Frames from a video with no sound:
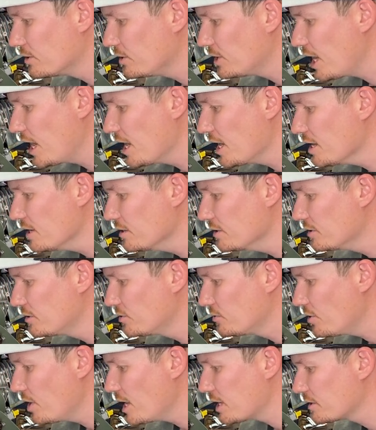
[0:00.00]

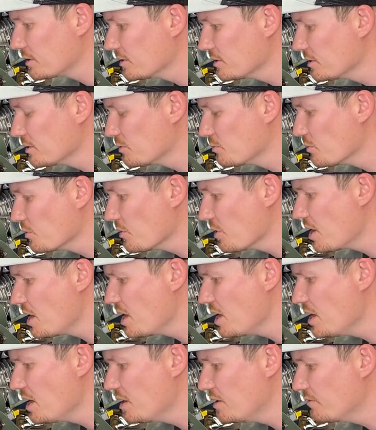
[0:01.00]
chains, tractors,
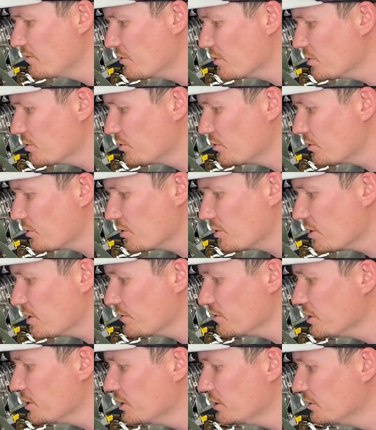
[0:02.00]
marine, full
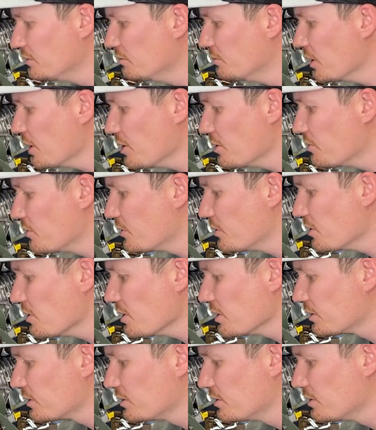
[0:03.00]
driving,
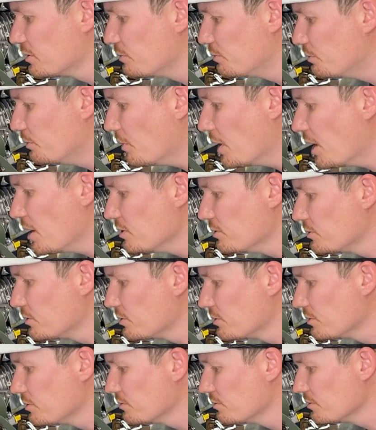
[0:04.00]
motorbikes,
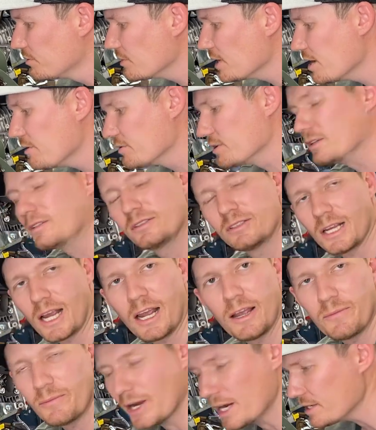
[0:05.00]
boats,
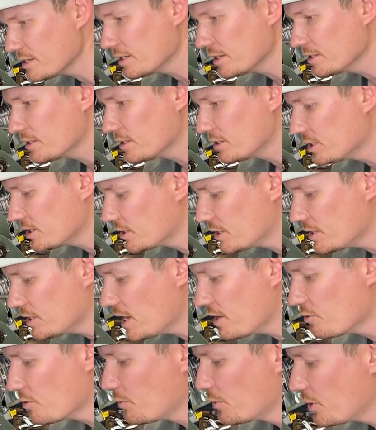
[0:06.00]
so basically it's just a
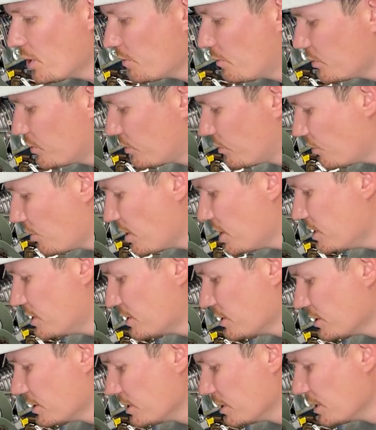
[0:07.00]
general purpose
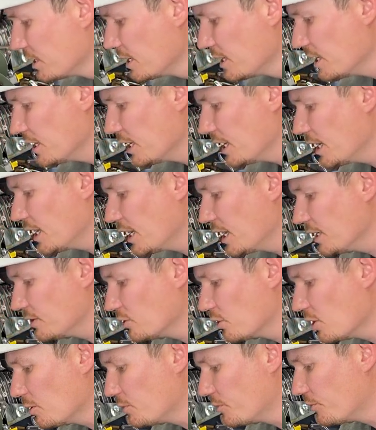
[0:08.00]
grease. It's
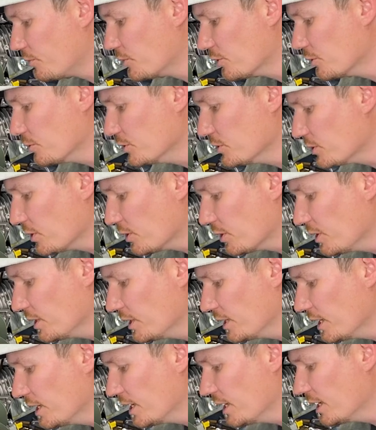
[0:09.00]
high performance,
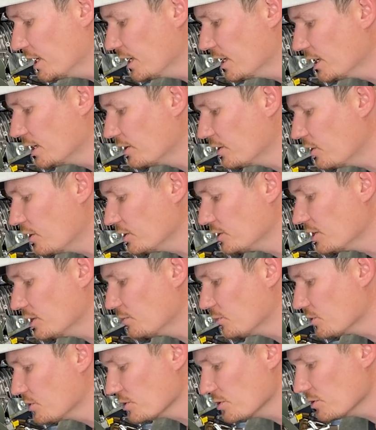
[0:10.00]
high
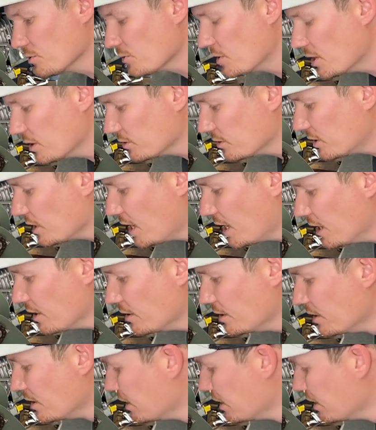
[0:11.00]
temperature as well. So